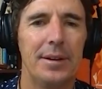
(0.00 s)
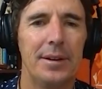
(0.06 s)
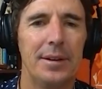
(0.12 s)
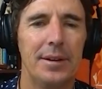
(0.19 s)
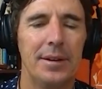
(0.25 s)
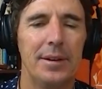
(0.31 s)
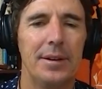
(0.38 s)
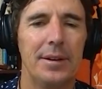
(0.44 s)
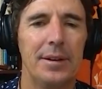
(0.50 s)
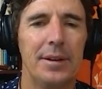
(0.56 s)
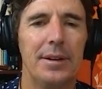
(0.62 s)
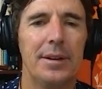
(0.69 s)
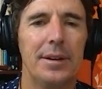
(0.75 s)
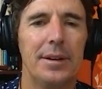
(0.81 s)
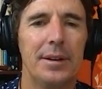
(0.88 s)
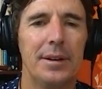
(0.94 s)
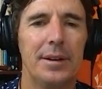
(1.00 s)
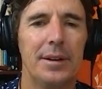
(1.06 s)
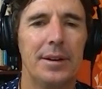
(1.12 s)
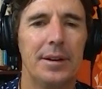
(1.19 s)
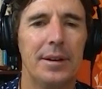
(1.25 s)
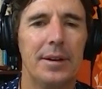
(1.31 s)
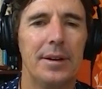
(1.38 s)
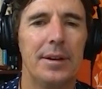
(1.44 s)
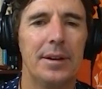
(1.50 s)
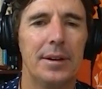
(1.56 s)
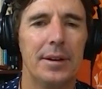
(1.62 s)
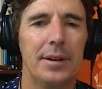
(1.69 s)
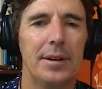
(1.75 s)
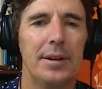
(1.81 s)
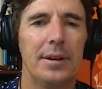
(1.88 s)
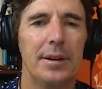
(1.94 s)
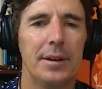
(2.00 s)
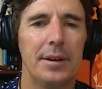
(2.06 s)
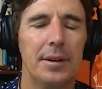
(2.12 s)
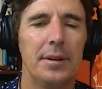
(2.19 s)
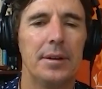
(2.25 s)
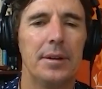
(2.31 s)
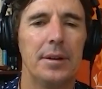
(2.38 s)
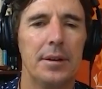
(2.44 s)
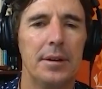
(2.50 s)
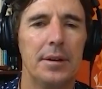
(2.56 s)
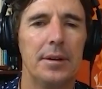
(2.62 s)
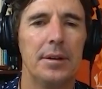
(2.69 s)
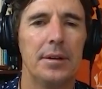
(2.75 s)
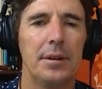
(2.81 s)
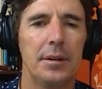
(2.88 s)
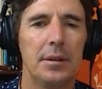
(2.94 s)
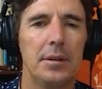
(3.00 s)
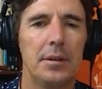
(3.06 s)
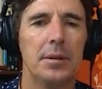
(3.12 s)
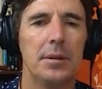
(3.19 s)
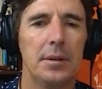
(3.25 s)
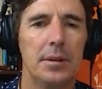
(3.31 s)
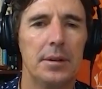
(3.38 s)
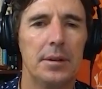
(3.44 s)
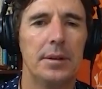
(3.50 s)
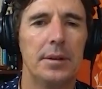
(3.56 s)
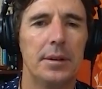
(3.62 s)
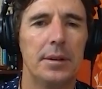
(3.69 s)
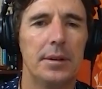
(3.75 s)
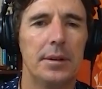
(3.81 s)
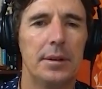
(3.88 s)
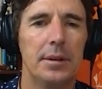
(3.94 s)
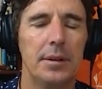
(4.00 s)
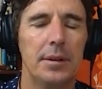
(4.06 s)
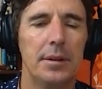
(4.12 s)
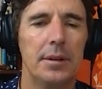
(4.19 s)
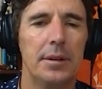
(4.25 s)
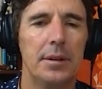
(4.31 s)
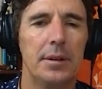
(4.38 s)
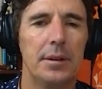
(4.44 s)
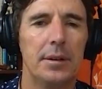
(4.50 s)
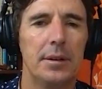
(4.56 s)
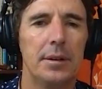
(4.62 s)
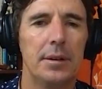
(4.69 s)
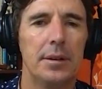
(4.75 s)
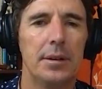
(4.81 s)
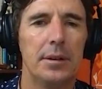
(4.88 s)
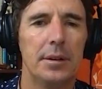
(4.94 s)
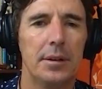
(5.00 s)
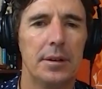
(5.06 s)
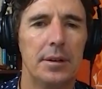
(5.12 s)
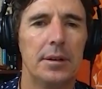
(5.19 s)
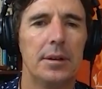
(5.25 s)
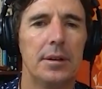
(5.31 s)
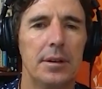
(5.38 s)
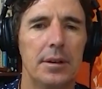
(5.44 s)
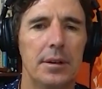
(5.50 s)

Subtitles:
The person shown says nothing.